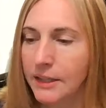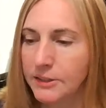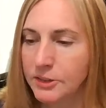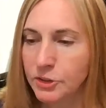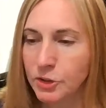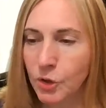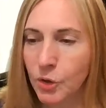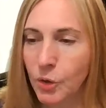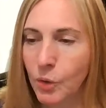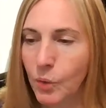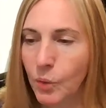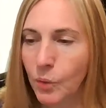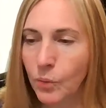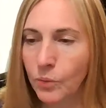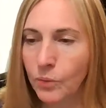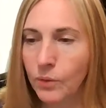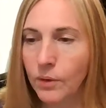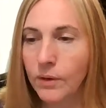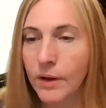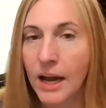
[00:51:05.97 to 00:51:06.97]
And
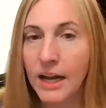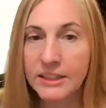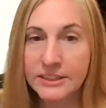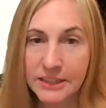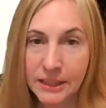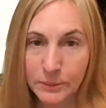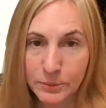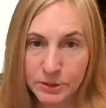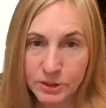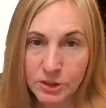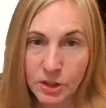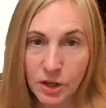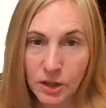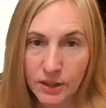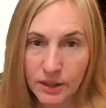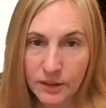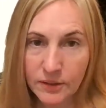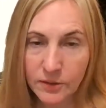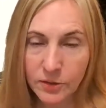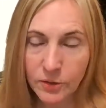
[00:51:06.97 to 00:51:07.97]
so, as I was
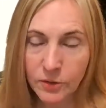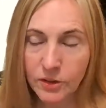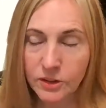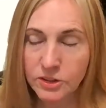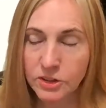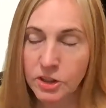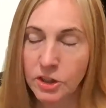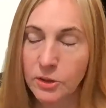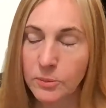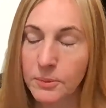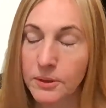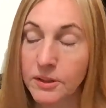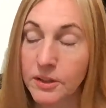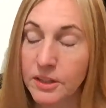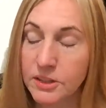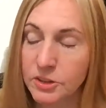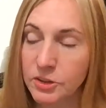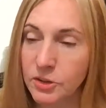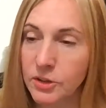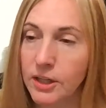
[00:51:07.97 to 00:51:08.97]
talking to the gentleman
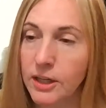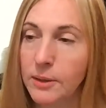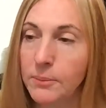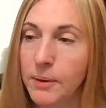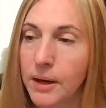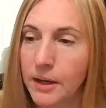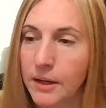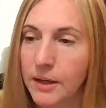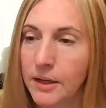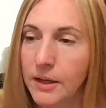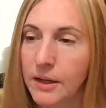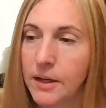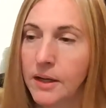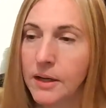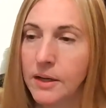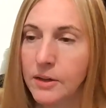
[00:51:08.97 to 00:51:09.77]
yesterday about it,